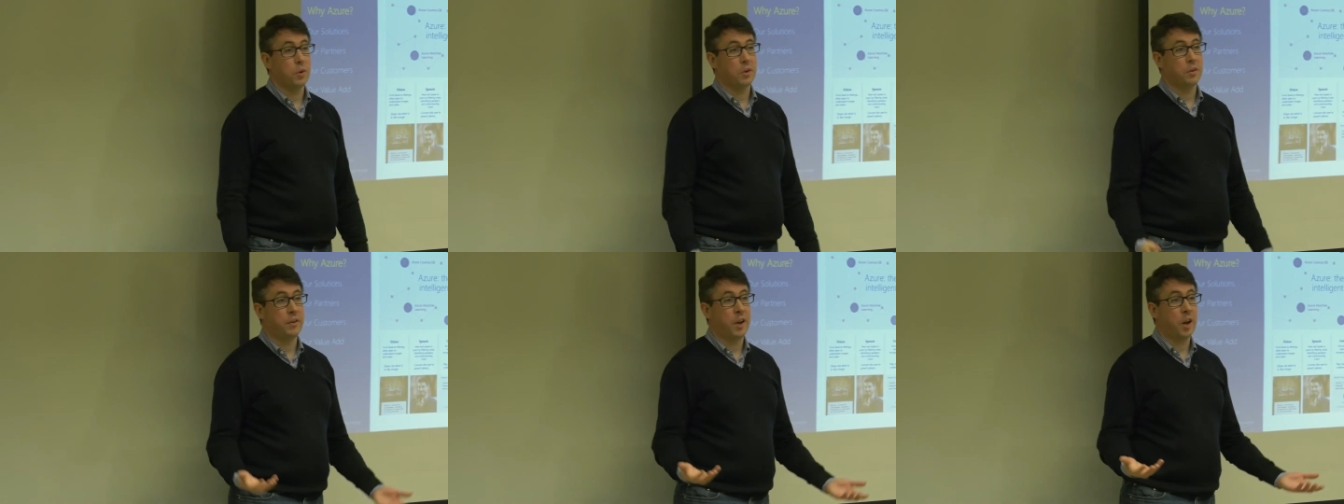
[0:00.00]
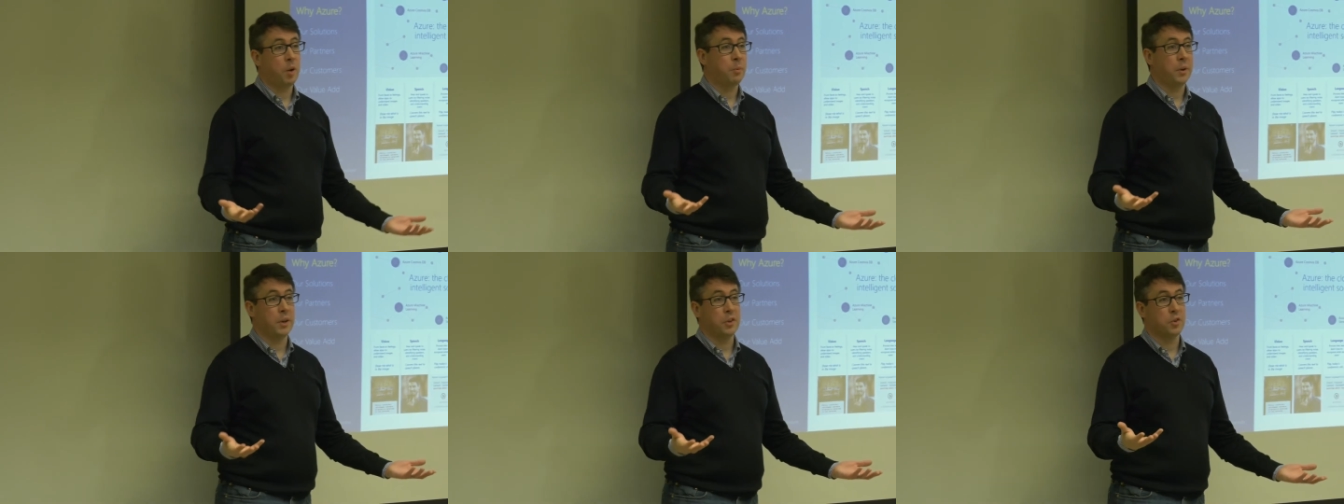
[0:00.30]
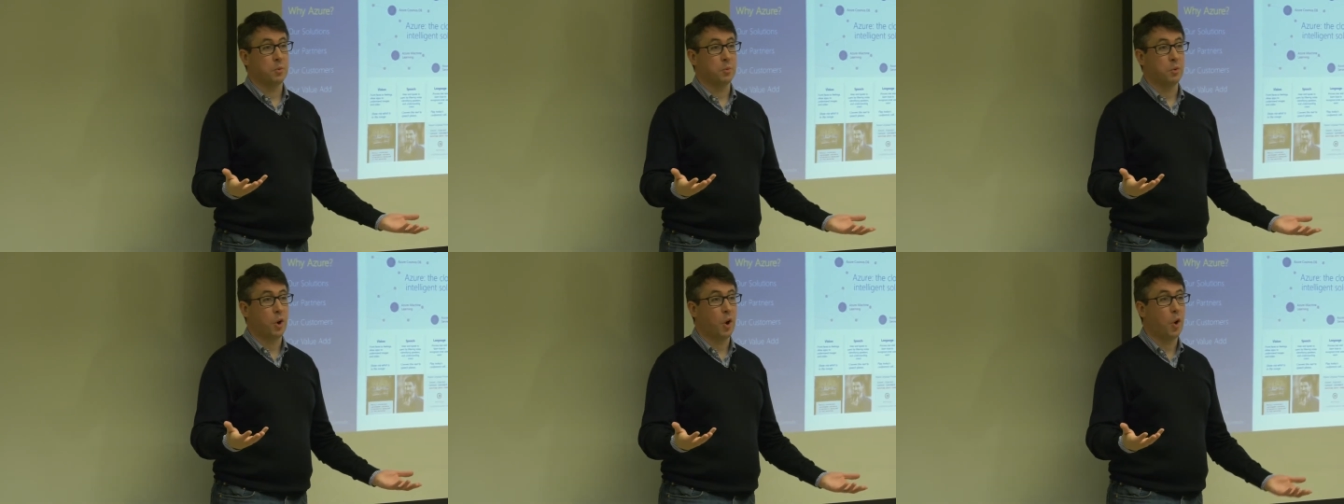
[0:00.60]
were developing
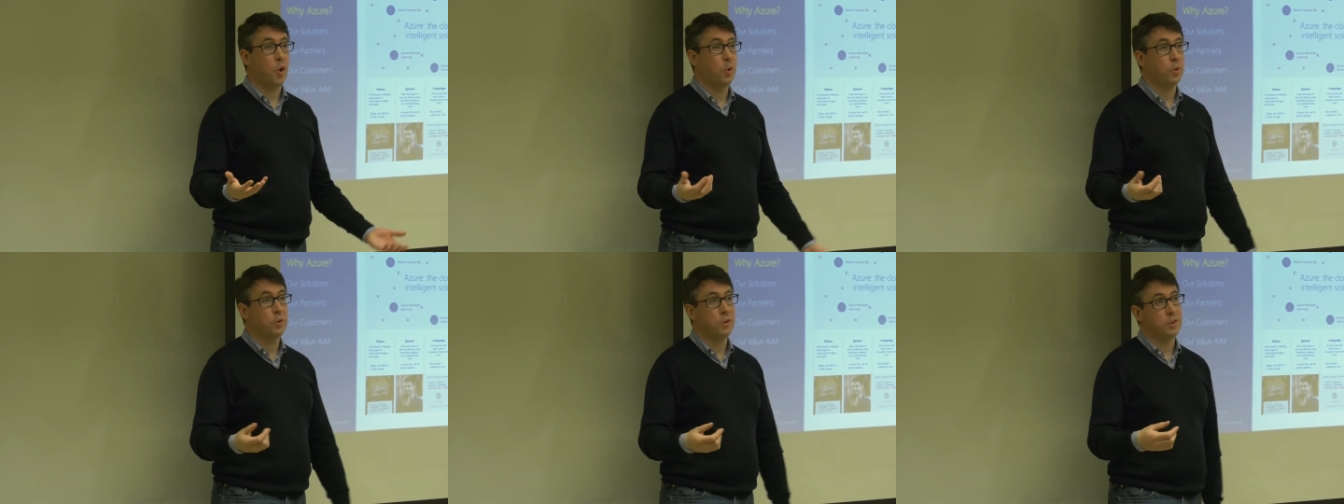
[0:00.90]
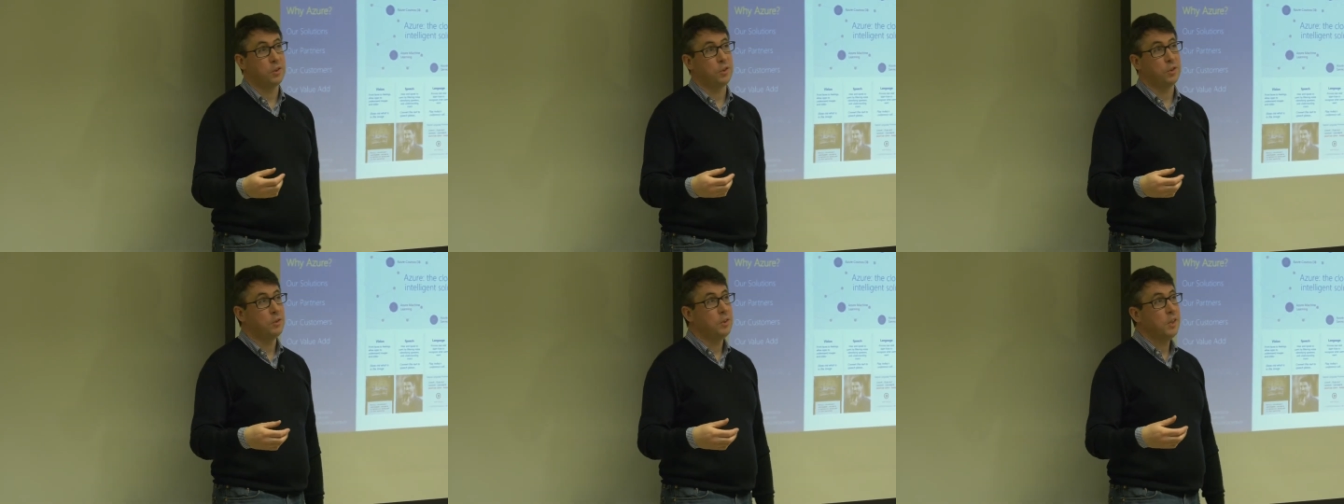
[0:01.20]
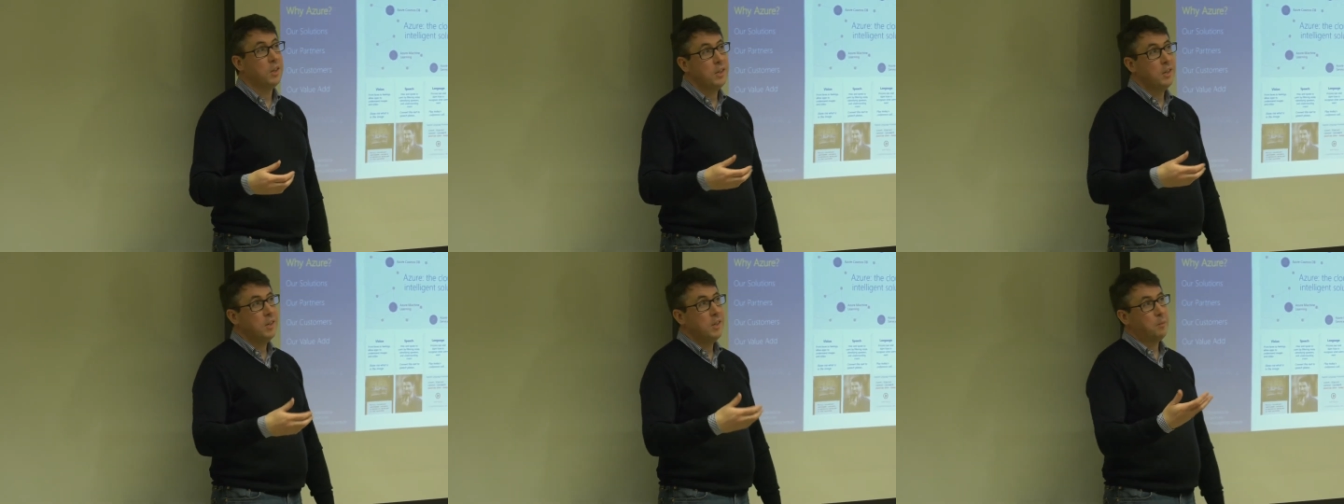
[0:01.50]
some code and
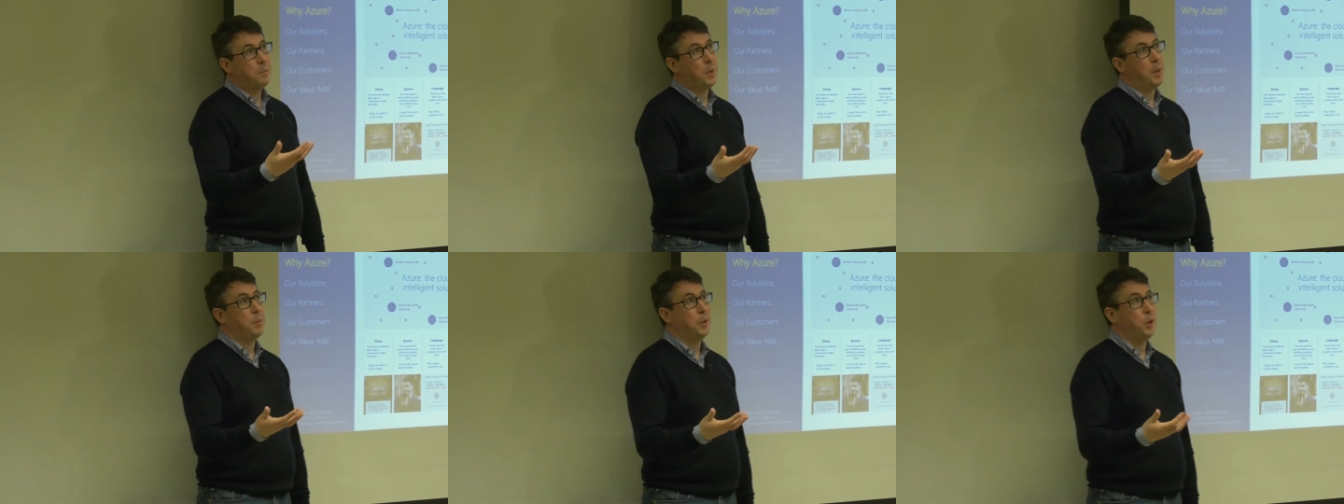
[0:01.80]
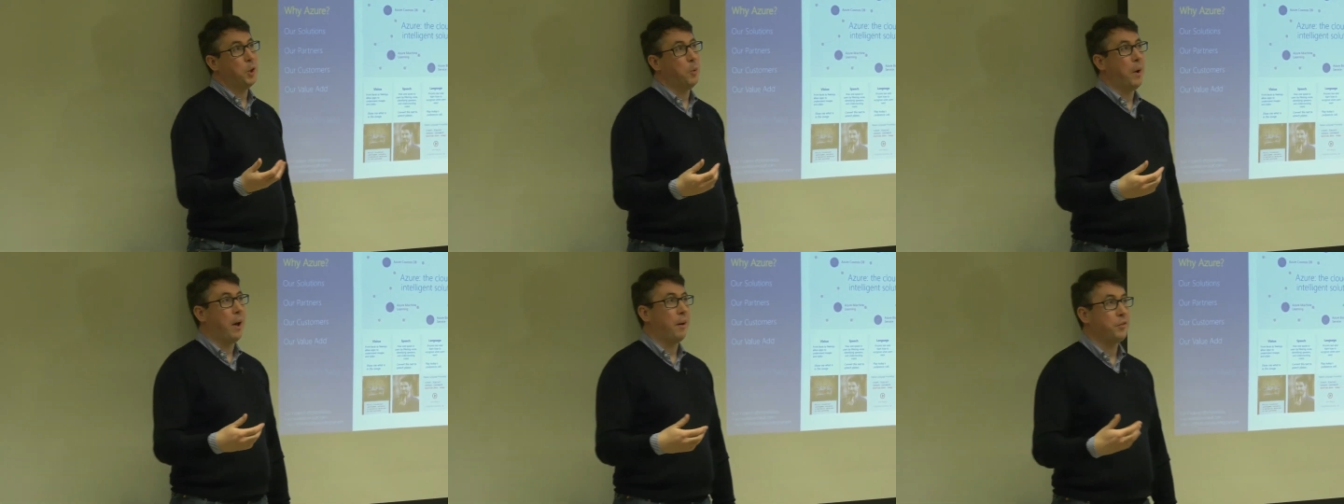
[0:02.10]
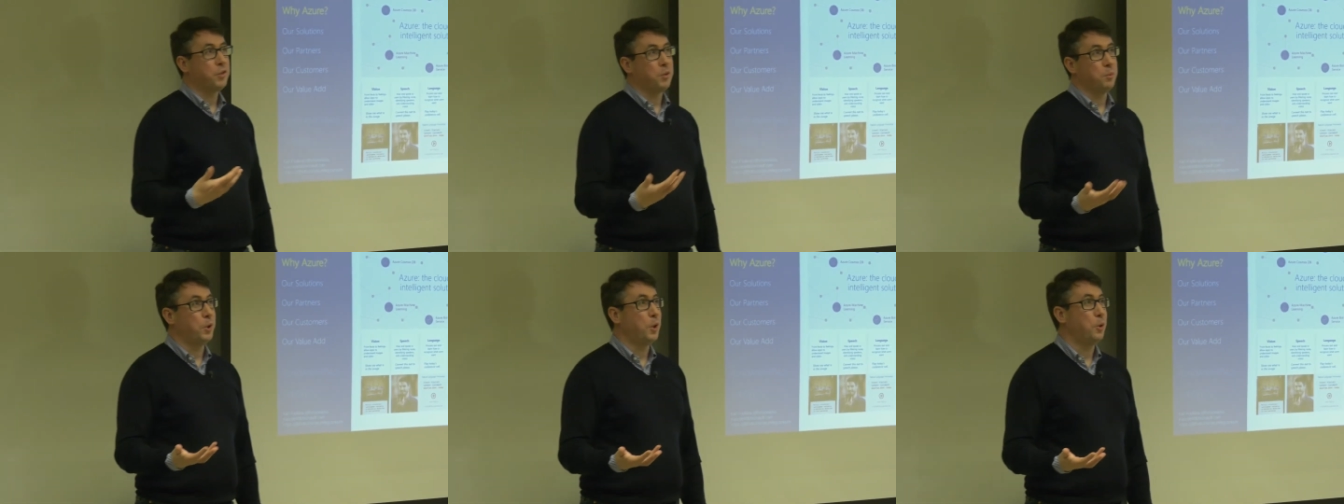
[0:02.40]
maybe you
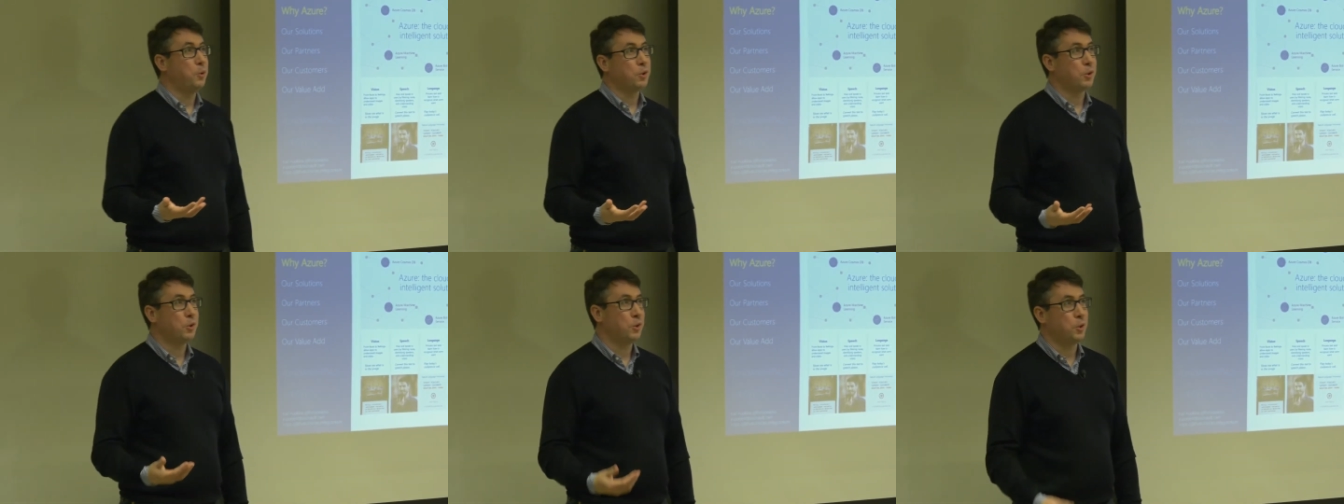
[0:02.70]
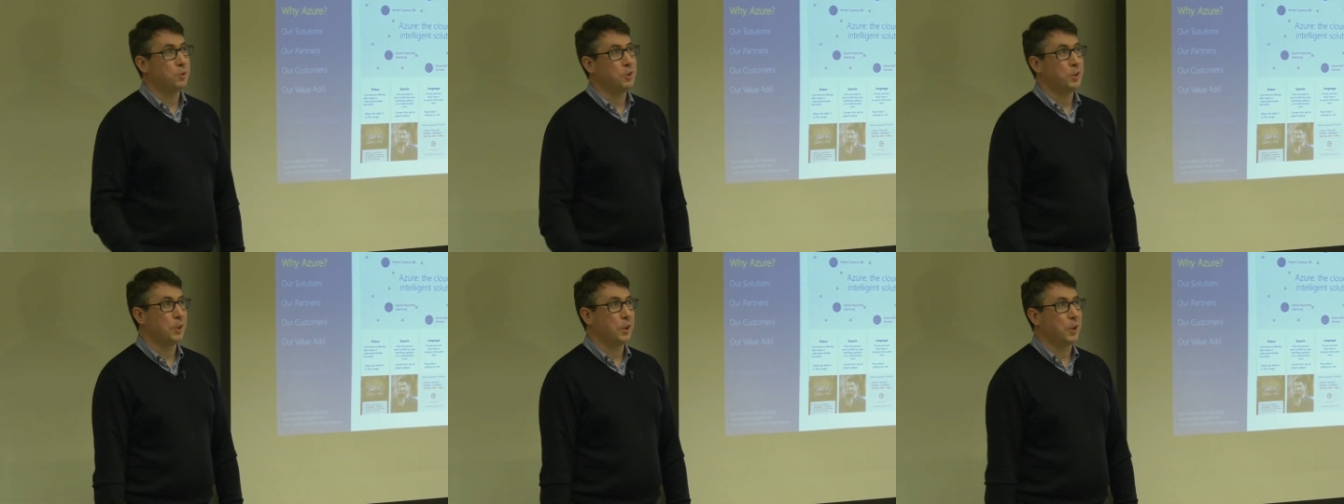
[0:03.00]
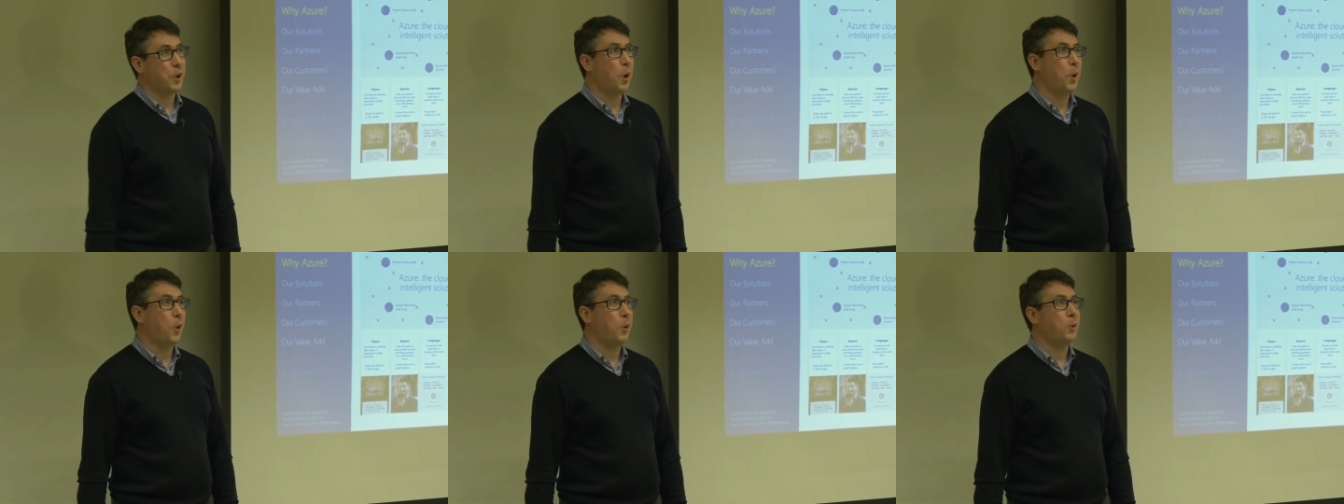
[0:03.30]
have some users using the
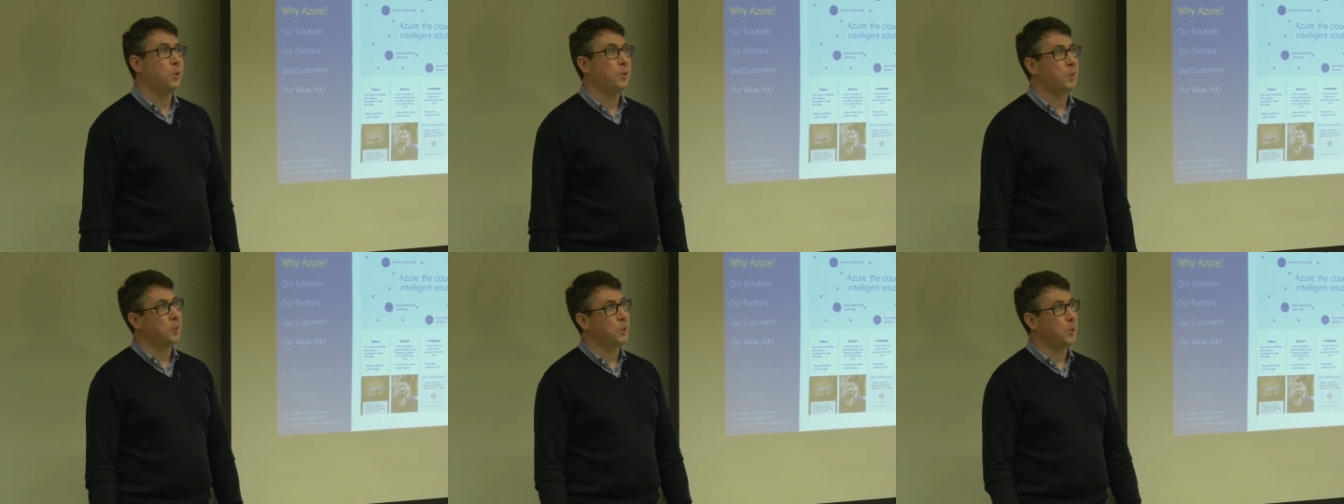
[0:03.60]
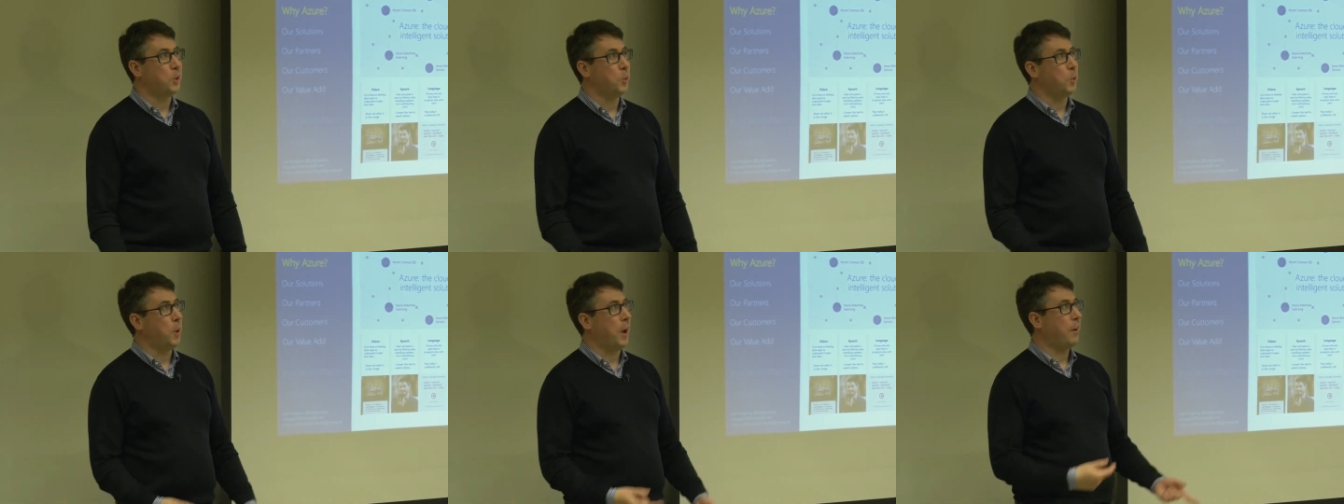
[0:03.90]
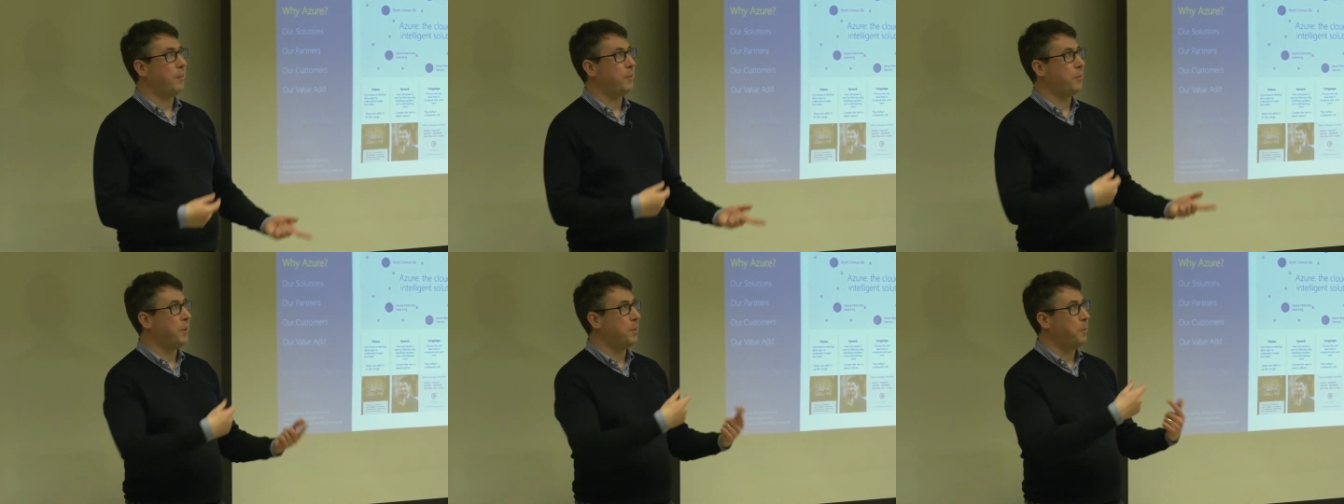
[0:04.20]
code and you
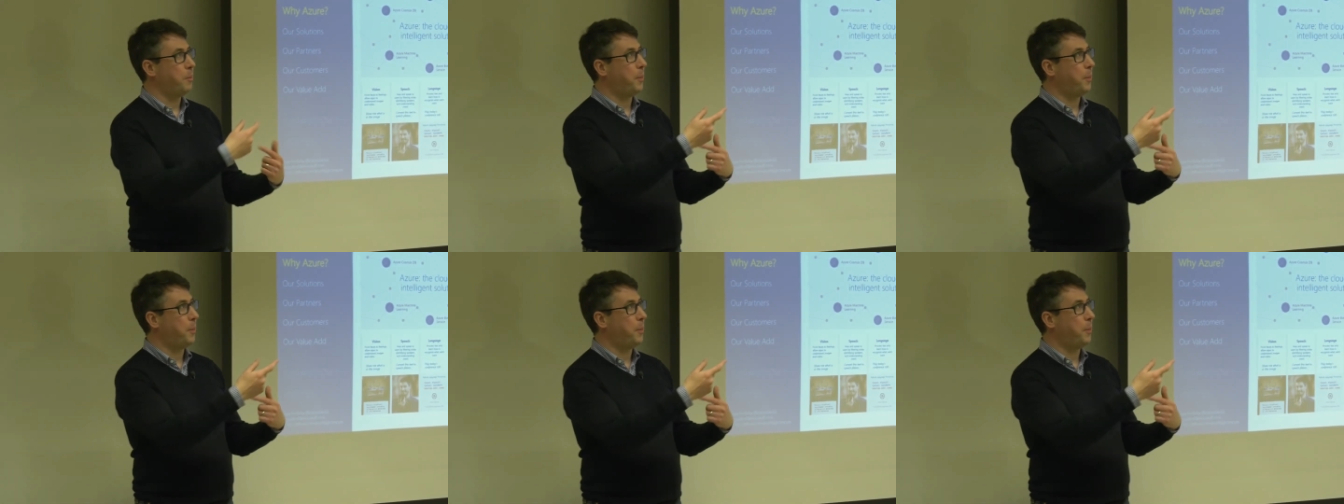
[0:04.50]
have